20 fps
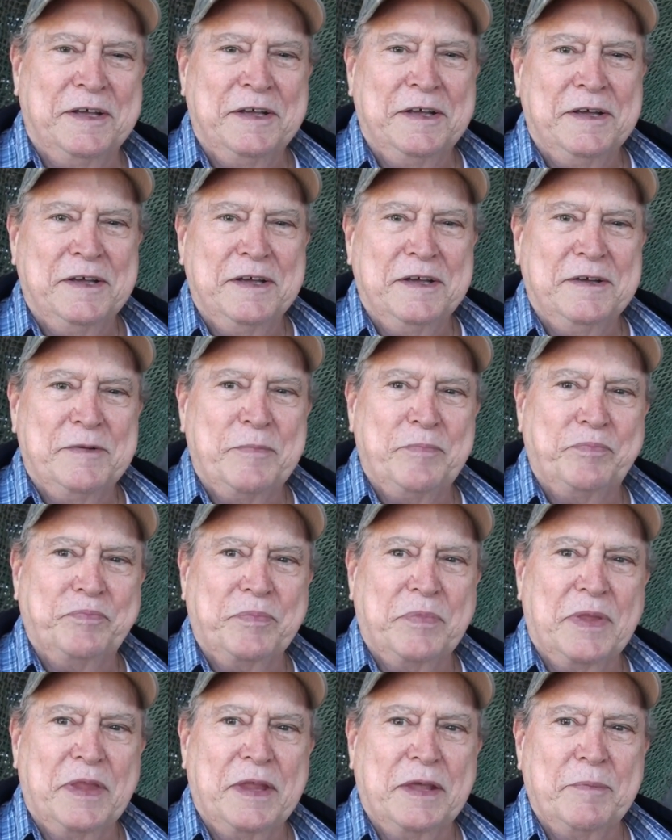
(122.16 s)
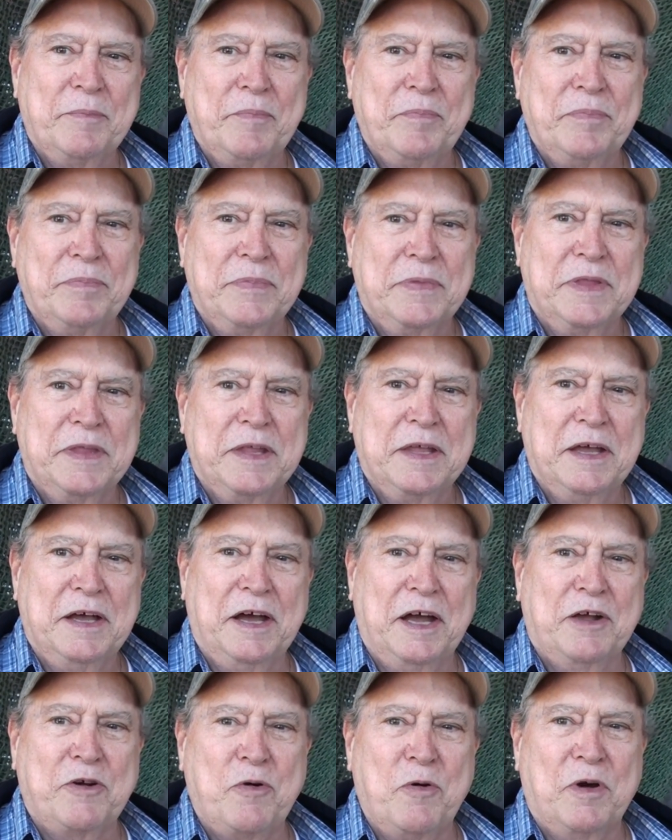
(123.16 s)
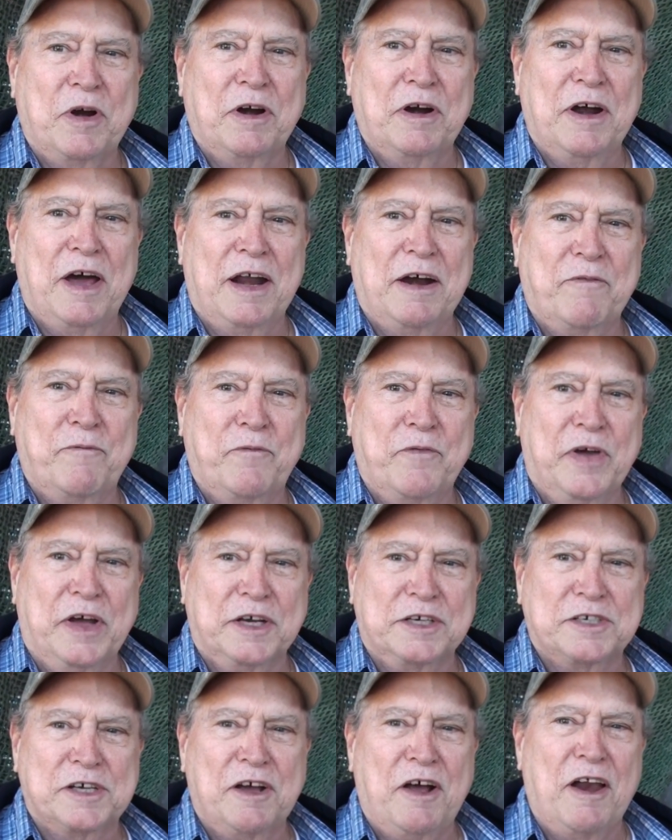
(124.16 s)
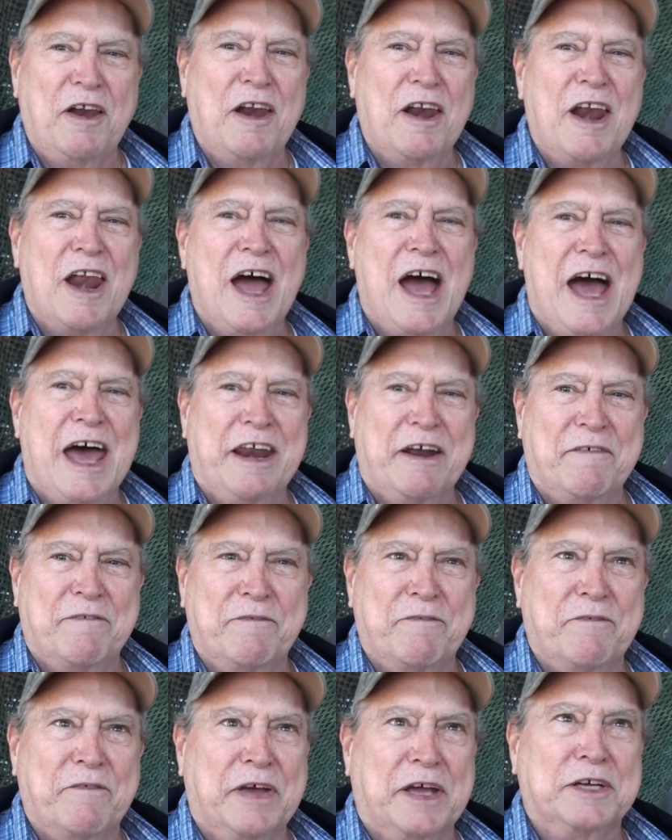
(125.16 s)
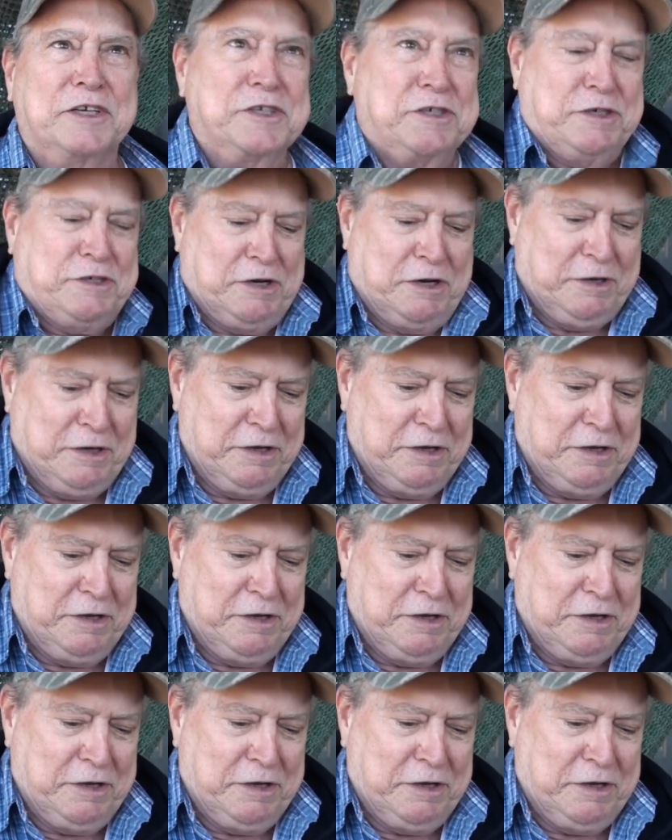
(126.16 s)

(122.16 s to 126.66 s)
You having a good time? I caught a lot of fish. A lot of fish.